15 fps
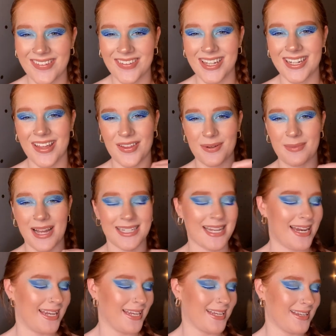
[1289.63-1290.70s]
another
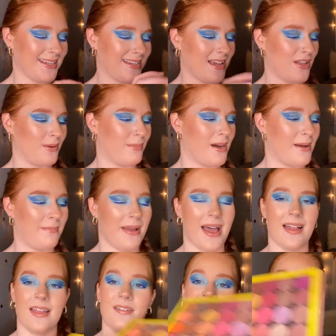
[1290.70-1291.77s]
magnetic Colourpop
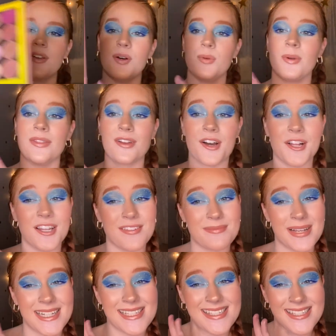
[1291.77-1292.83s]
palette filled with all of
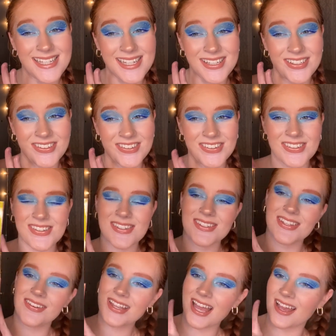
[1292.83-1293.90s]
my singles.
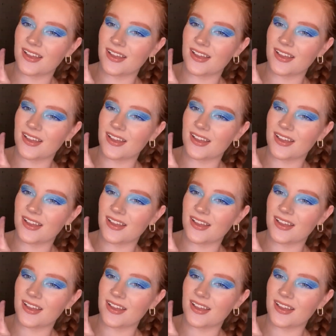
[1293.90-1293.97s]
So yeah,